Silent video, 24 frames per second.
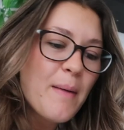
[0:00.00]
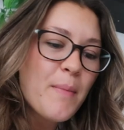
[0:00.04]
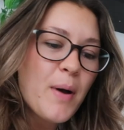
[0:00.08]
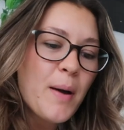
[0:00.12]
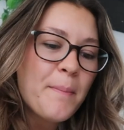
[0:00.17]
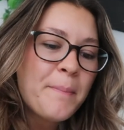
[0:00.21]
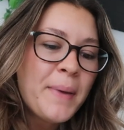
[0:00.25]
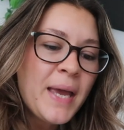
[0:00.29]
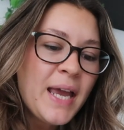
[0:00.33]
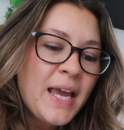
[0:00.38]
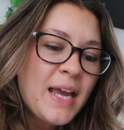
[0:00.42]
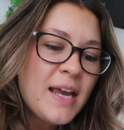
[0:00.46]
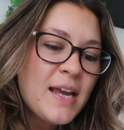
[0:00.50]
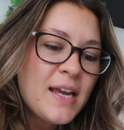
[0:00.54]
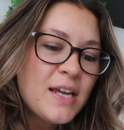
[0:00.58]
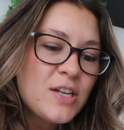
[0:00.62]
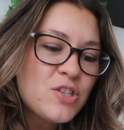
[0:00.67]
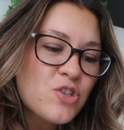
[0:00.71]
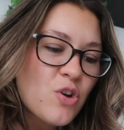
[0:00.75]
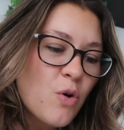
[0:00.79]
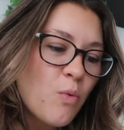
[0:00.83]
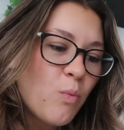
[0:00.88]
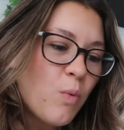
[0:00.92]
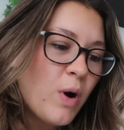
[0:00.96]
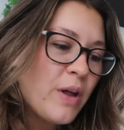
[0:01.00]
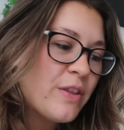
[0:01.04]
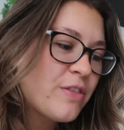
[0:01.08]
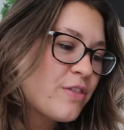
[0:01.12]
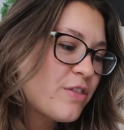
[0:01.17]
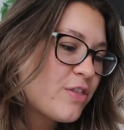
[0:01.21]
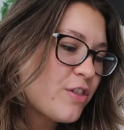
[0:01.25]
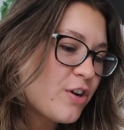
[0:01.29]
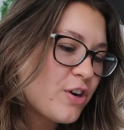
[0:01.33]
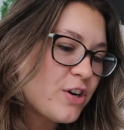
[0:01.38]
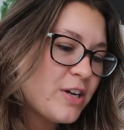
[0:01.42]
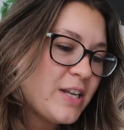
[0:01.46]
I'm on page
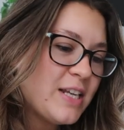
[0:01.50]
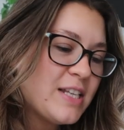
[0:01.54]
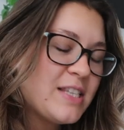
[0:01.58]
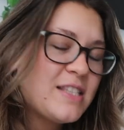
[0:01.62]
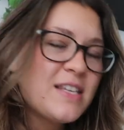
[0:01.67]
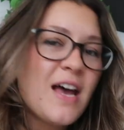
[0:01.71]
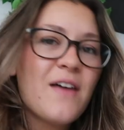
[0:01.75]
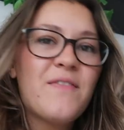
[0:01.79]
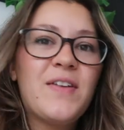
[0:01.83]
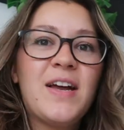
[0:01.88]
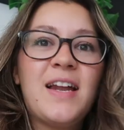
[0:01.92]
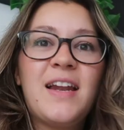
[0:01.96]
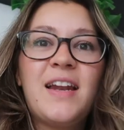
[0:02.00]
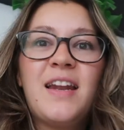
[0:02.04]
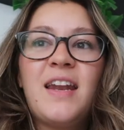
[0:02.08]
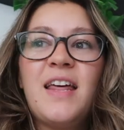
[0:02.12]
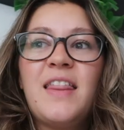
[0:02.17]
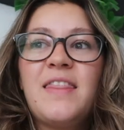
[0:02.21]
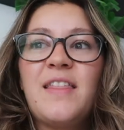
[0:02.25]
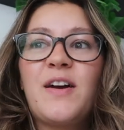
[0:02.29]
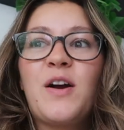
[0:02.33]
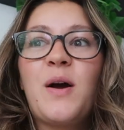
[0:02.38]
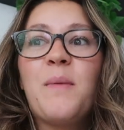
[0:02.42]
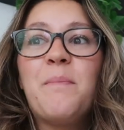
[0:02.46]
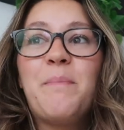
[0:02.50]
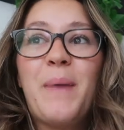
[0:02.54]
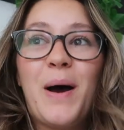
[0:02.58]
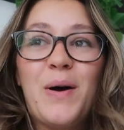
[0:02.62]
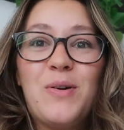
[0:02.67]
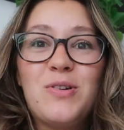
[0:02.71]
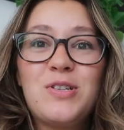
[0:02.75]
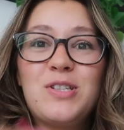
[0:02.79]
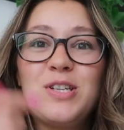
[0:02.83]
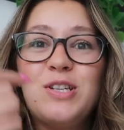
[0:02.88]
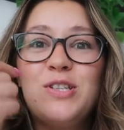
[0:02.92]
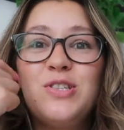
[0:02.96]
one thirty-seven. They're
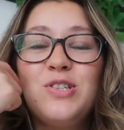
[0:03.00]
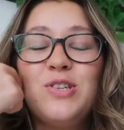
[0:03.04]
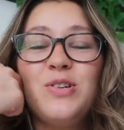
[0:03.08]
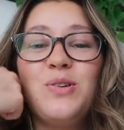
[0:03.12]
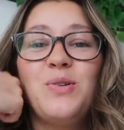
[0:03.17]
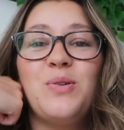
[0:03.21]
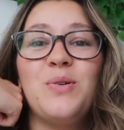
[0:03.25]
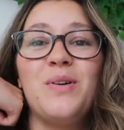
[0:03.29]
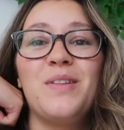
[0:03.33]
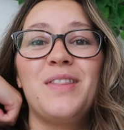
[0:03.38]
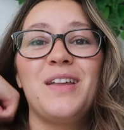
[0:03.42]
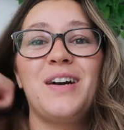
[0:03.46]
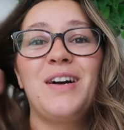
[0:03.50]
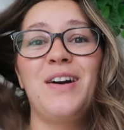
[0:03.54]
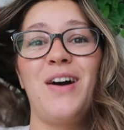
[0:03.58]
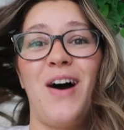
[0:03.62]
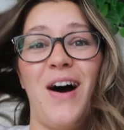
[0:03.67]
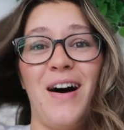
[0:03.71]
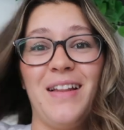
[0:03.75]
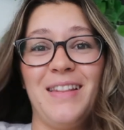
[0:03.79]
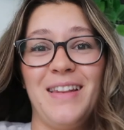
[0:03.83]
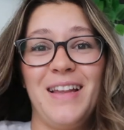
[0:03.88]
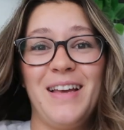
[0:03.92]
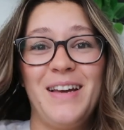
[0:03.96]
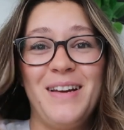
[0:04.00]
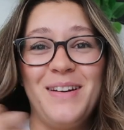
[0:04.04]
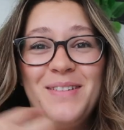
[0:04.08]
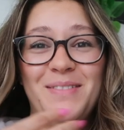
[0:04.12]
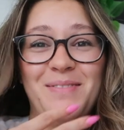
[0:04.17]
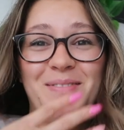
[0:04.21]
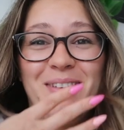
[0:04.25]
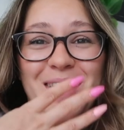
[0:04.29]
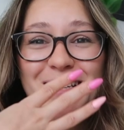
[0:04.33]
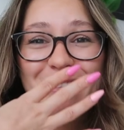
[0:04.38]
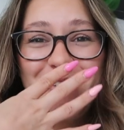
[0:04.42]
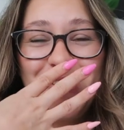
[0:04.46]
about to do the
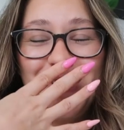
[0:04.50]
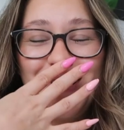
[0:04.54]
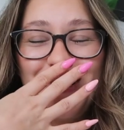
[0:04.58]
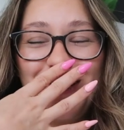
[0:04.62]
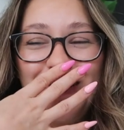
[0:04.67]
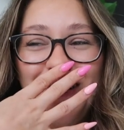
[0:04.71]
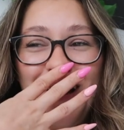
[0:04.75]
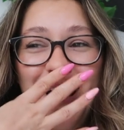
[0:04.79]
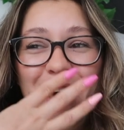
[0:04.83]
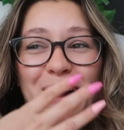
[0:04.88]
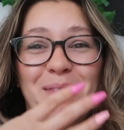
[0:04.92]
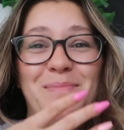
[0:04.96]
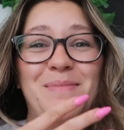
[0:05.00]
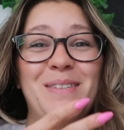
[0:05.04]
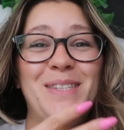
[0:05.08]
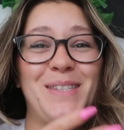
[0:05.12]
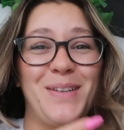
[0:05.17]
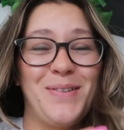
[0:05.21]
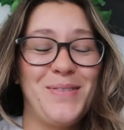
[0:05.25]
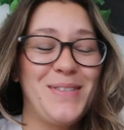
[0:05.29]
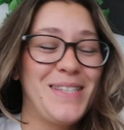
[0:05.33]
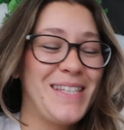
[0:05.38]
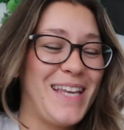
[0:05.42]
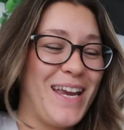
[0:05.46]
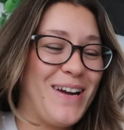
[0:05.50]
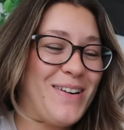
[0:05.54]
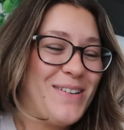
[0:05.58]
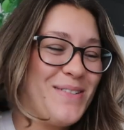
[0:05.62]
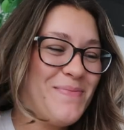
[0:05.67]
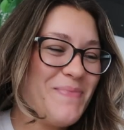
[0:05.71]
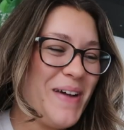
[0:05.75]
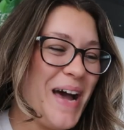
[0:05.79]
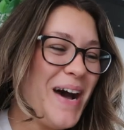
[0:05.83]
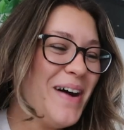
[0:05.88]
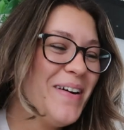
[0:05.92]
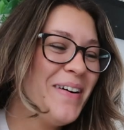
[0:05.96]
gauntlet, which I'm so scared
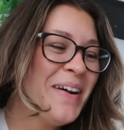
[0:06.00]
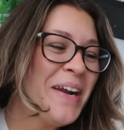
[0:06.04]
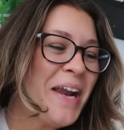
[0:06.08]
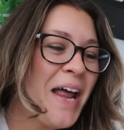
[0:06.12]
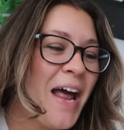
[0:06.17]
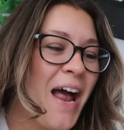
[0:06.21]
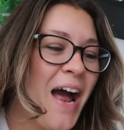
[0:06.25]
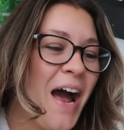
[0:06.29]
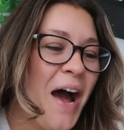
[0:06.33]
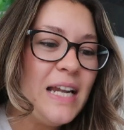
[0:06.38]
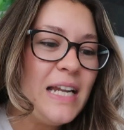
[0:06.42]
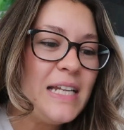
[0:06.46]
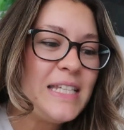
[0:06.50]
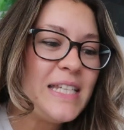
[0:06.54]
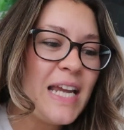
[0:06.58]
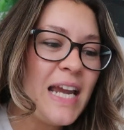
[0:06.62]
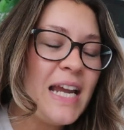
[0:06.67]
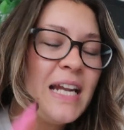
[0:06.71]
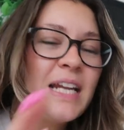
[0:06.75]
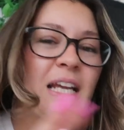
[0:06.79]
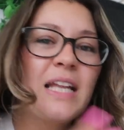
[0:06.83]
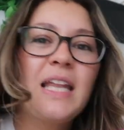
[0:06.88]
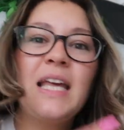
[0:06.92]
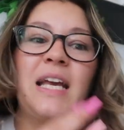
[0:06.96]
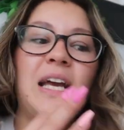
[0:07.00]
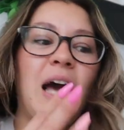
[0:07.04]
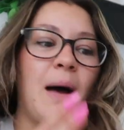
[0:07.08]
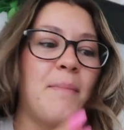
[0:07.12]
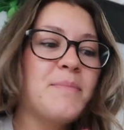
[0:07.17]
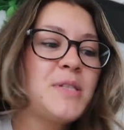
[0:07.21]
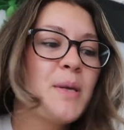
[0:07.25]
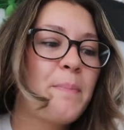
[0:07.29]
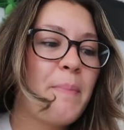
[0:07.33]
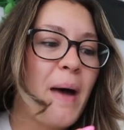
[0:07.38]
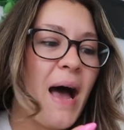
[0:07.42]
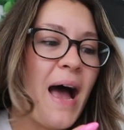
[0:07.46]
about. Dane like
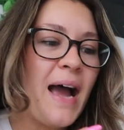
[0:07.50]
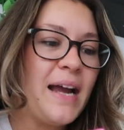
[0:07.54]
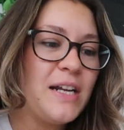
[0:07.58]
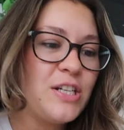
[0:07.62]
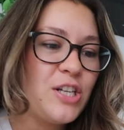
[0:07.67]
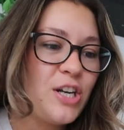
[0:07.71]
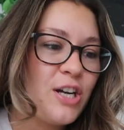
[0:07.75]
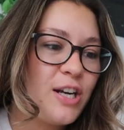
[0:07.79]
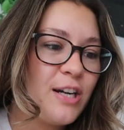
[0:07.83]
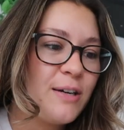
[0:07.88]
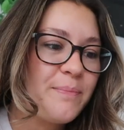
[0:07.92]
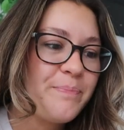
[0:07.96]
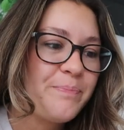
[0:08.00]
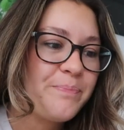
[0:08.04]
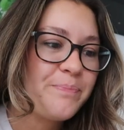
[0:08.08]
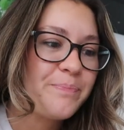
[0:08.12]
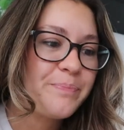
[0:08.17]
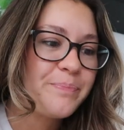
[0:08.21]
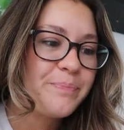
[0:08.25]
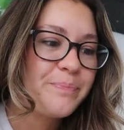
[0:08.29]
comes up behind her